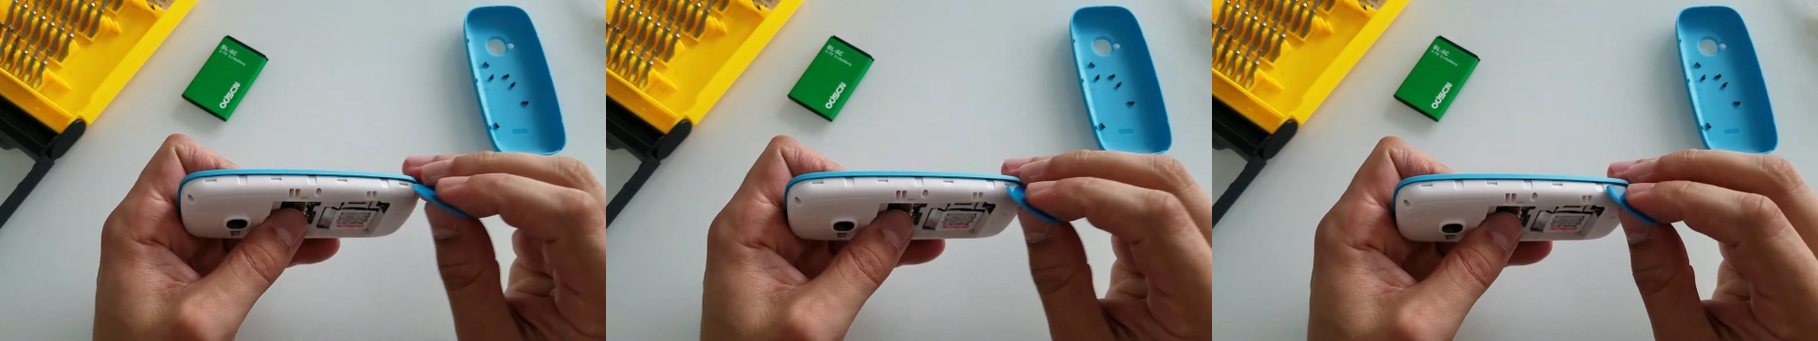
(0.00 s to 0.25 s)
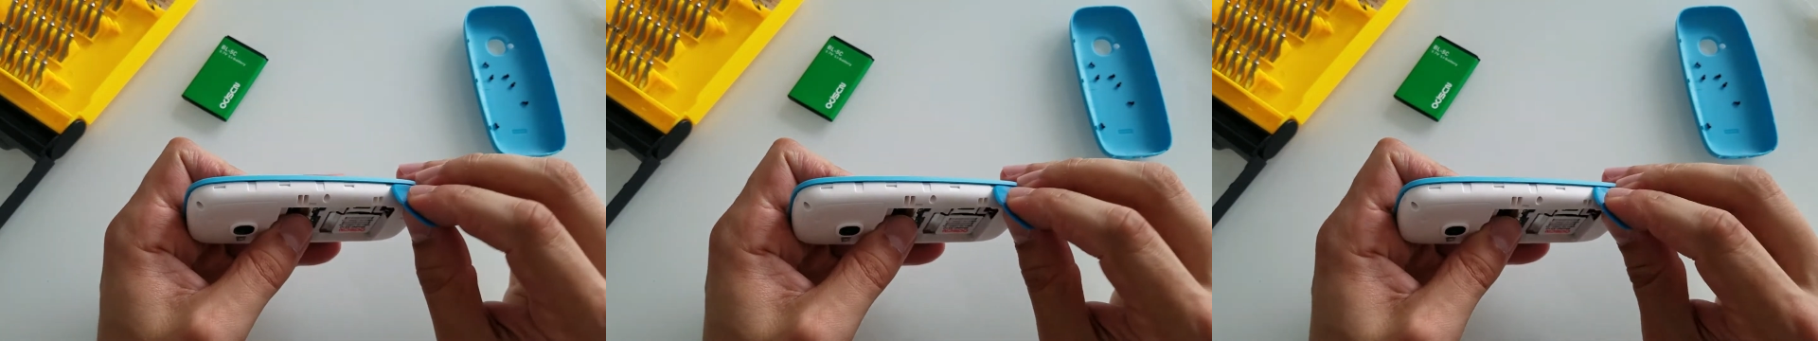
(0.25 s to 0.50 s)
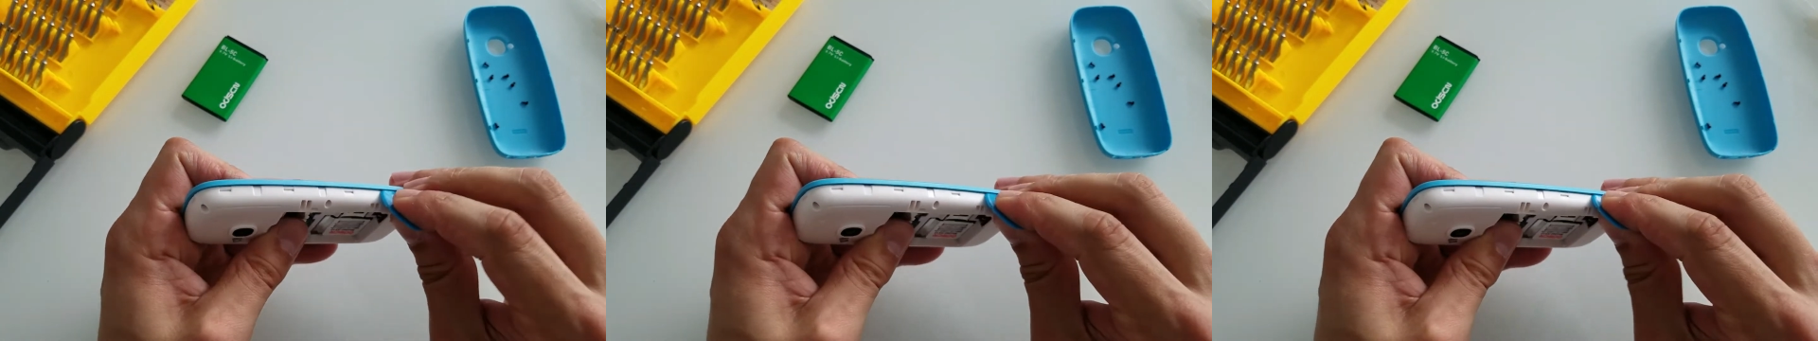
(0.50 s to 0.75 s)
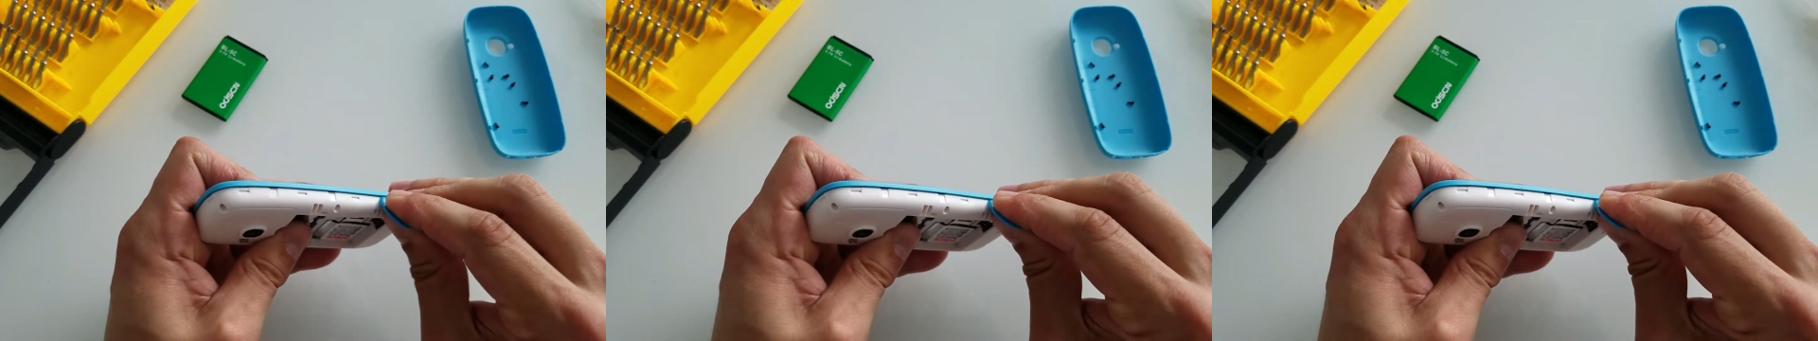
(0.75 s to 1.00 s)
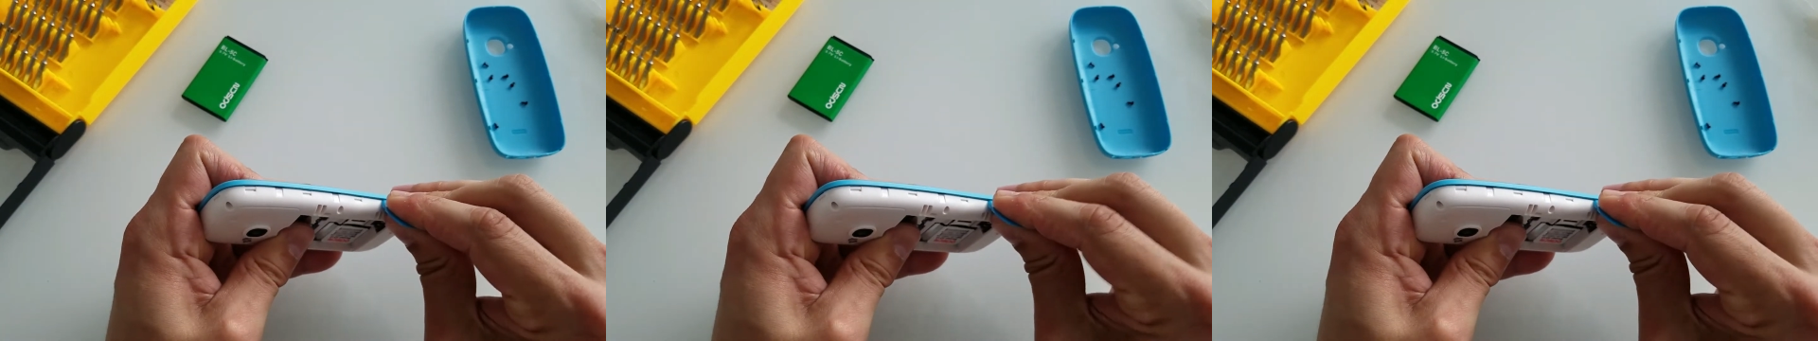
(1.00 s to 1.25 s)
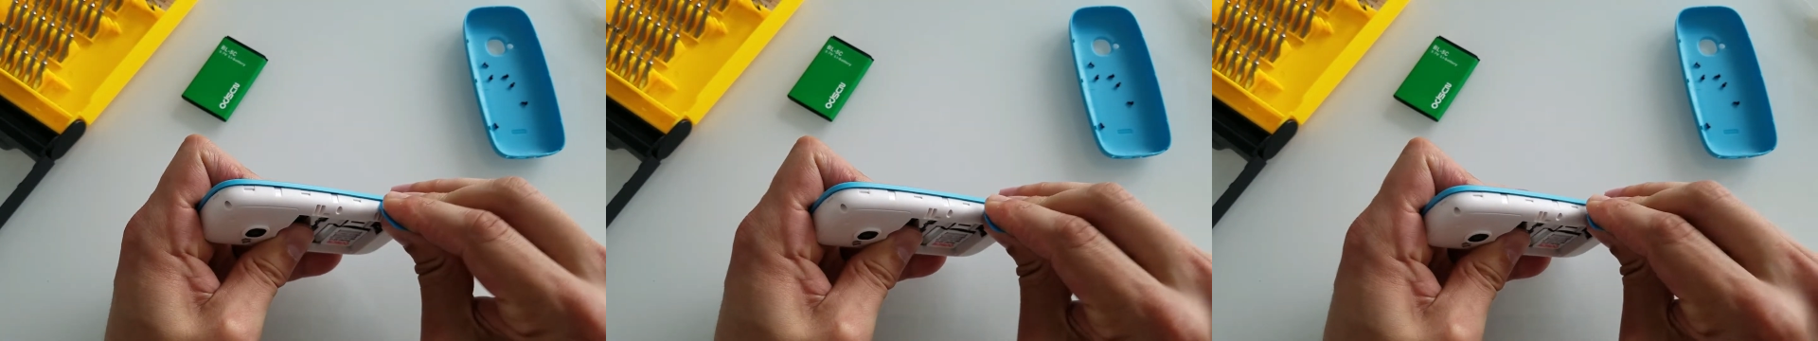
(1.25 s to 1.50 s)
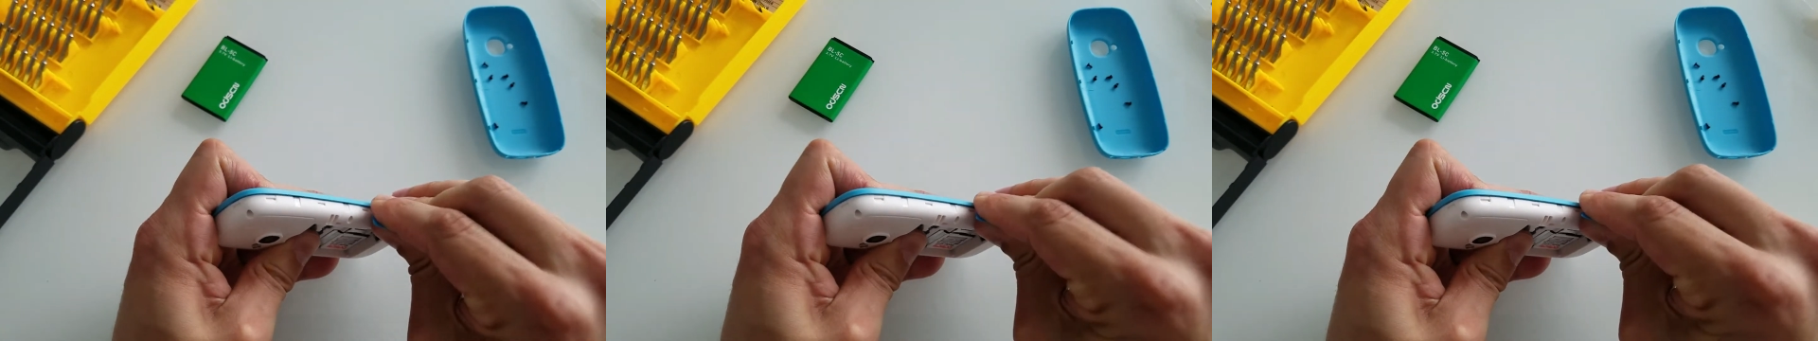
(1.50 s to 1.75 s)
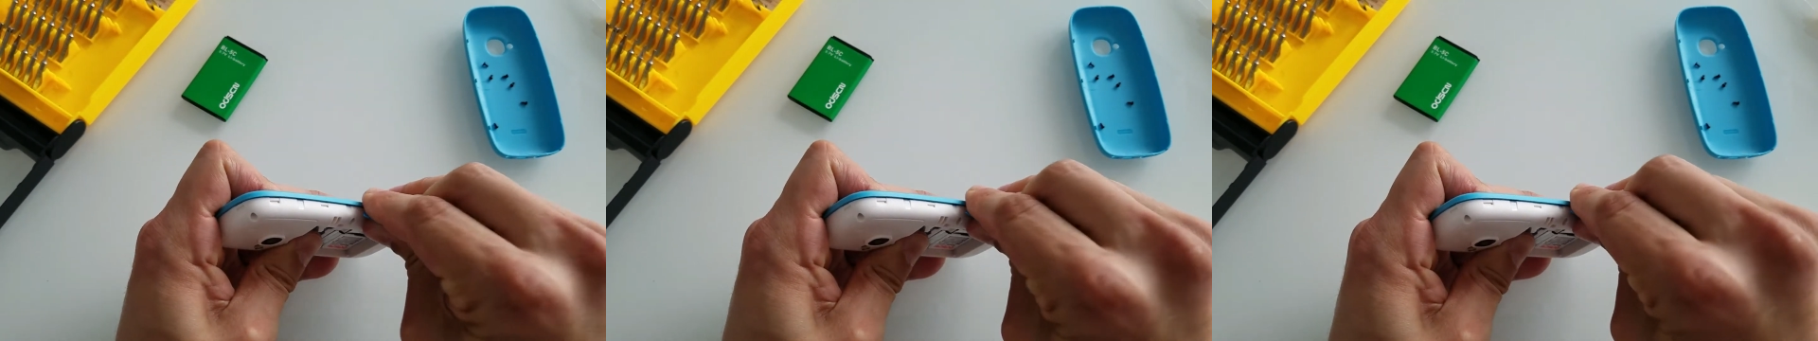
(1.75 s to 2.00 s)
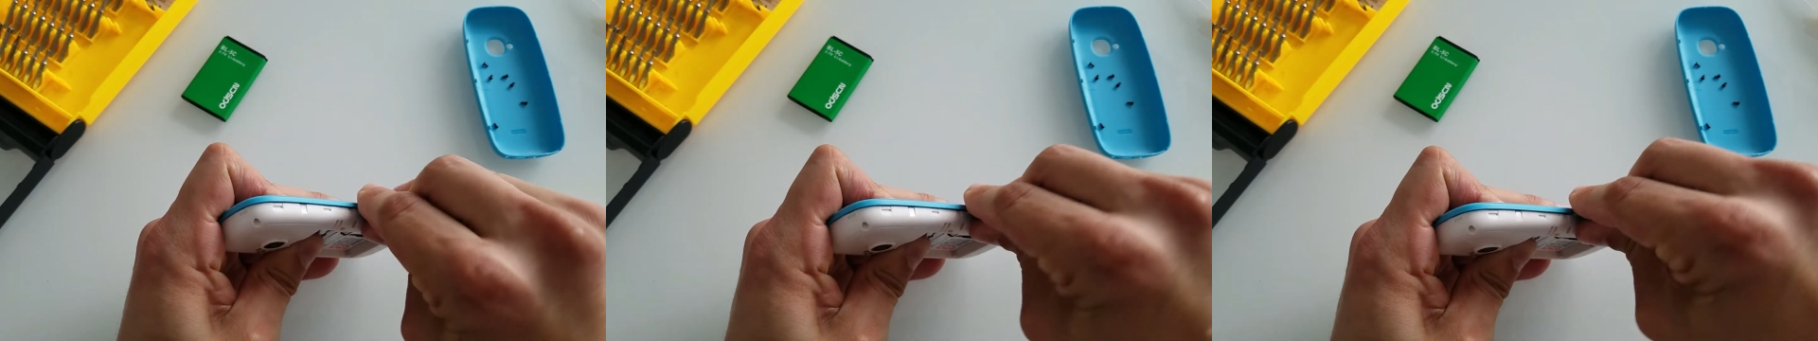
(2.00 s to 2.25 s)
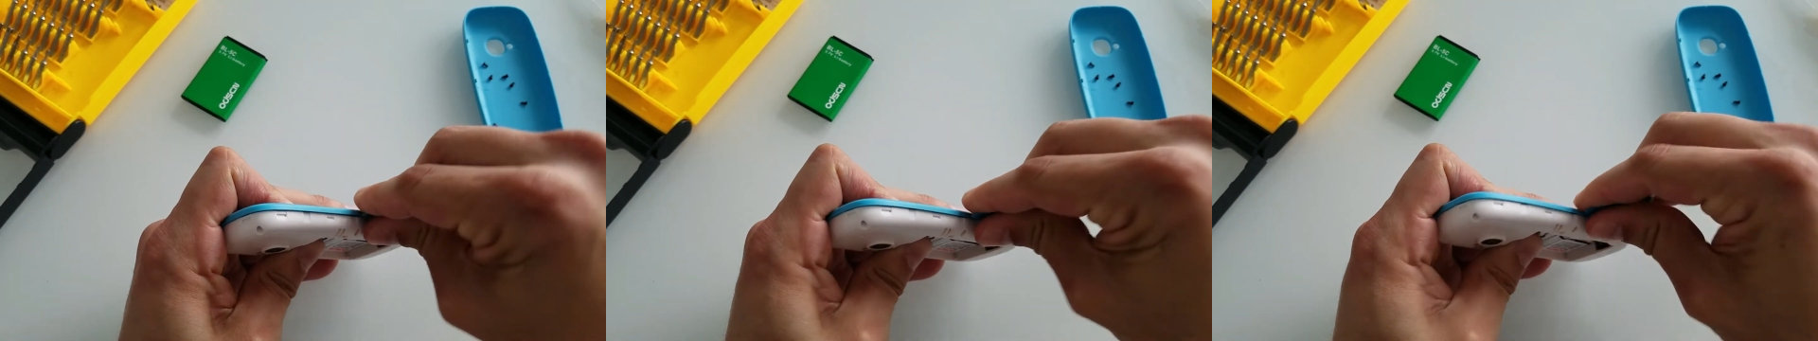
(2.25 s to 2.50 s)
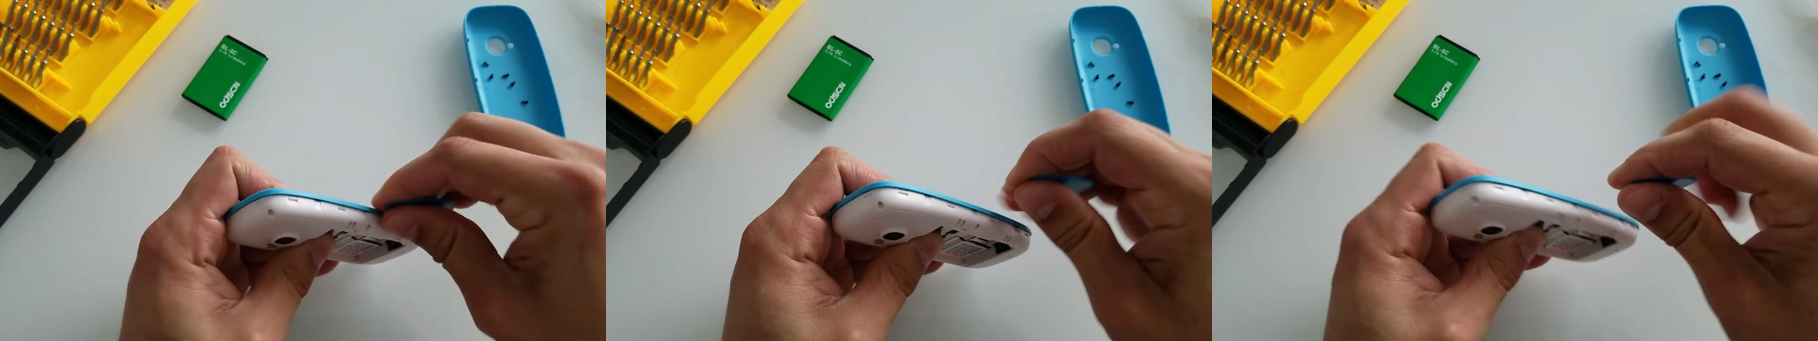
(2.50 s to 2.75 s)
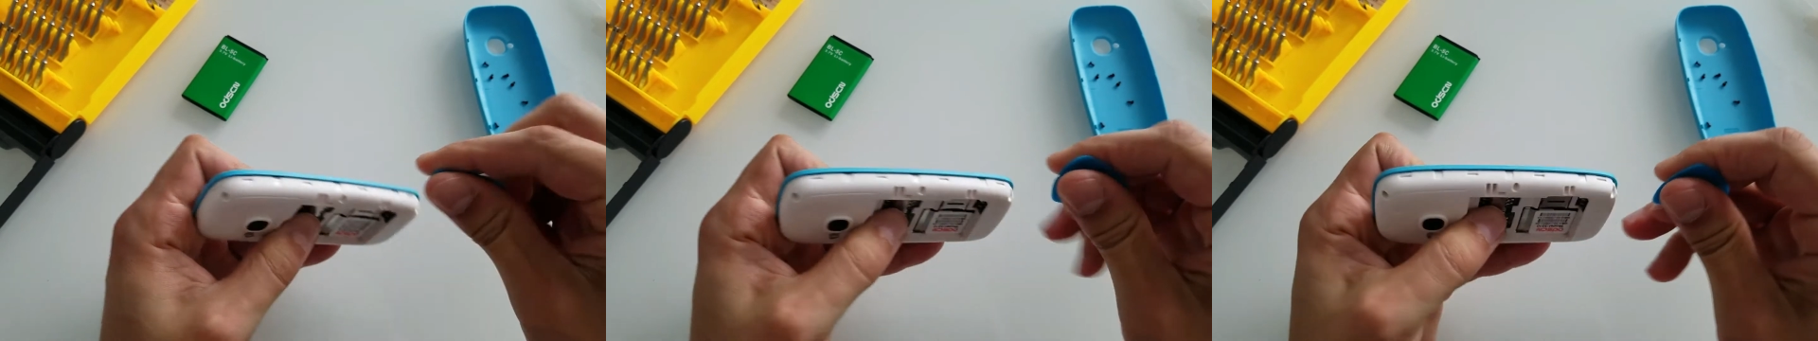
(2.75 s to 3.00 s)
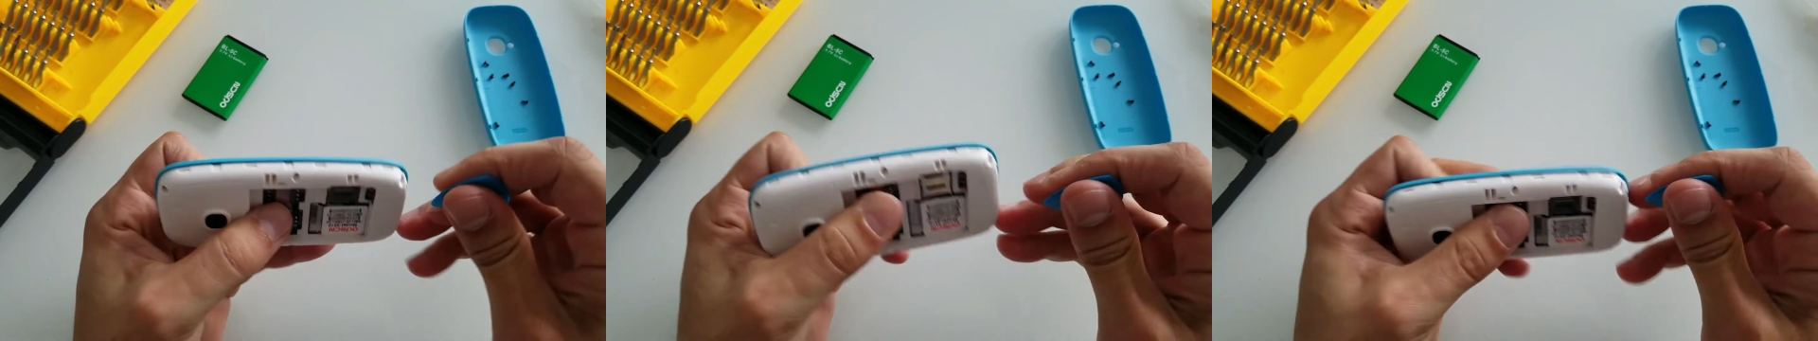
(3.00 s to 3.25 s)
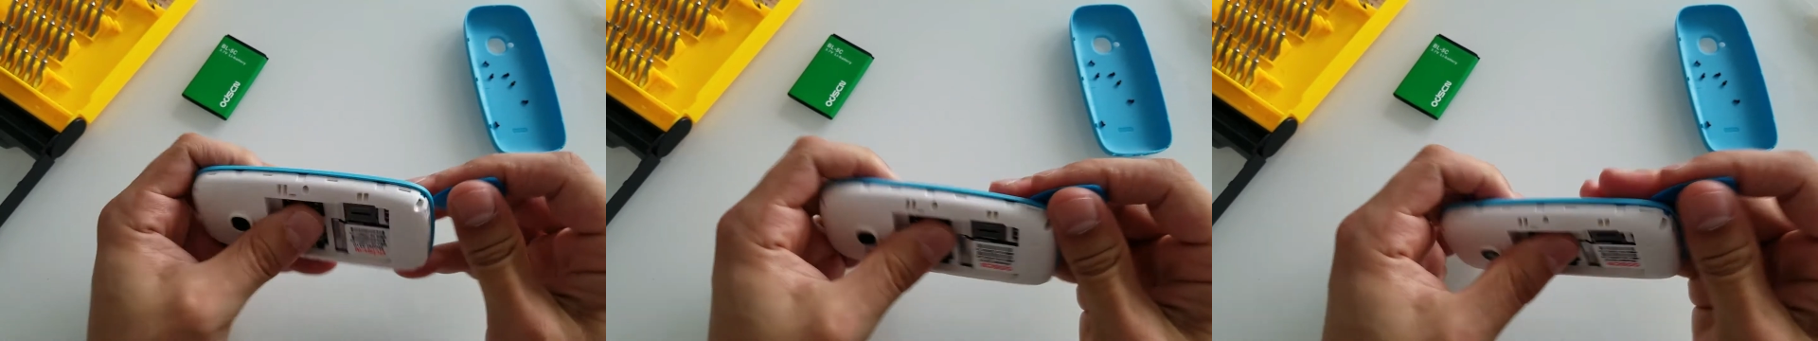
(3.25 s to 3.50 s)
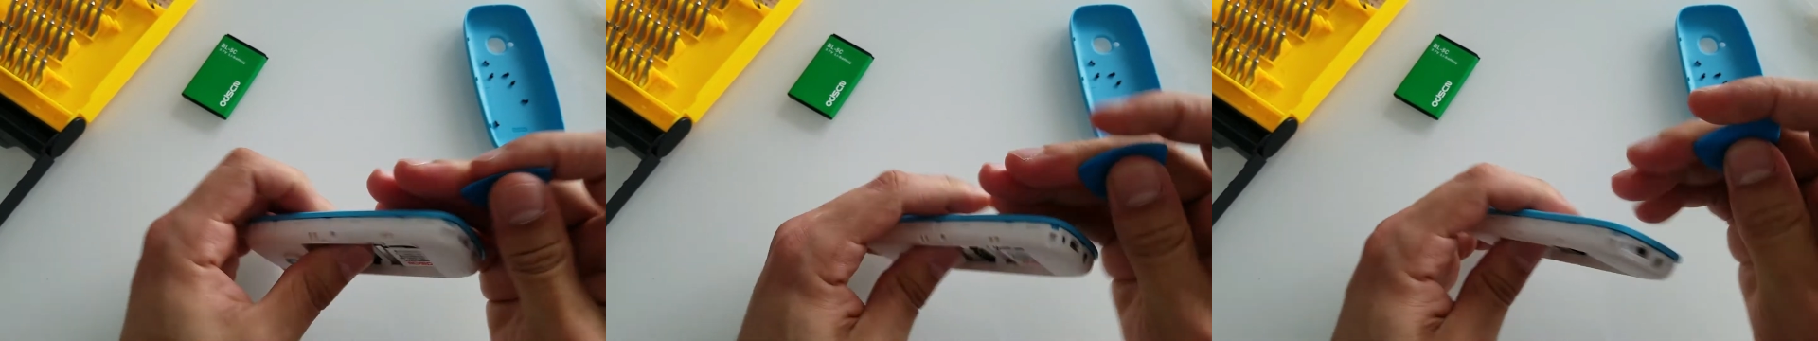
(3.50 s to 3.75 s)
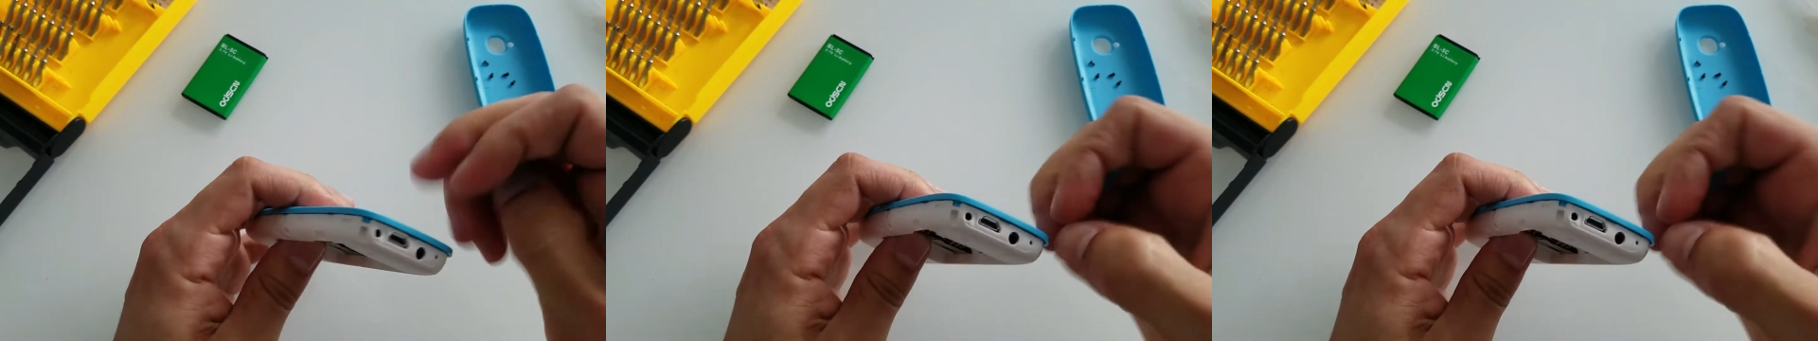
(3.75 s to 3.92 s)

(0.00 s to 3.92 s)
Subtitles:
No face is visible, so there are no lips to read.